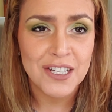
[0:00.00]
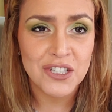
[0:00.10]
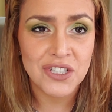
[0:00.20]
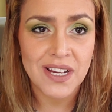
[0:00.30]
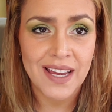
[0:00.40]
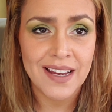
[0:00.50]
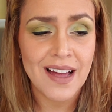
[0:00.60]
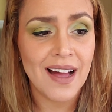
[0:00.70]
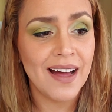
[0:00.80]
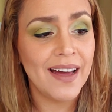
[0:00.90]

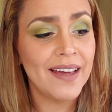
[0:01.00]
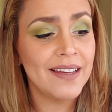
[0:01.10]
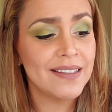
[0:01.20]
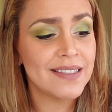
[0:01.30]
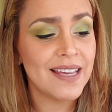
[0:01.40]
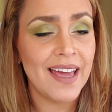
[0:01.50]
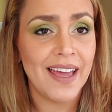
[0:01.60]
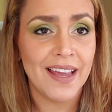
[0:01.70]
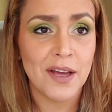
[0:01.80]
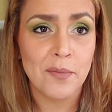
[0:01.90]
Shanghai
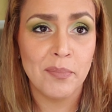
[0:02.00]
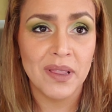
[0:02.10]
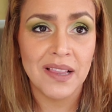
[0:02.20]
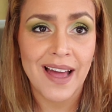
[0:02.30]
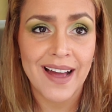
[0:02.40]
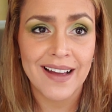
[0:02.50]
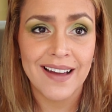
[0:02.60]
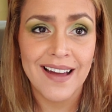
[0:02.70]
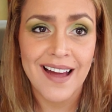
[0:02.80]
Tang Black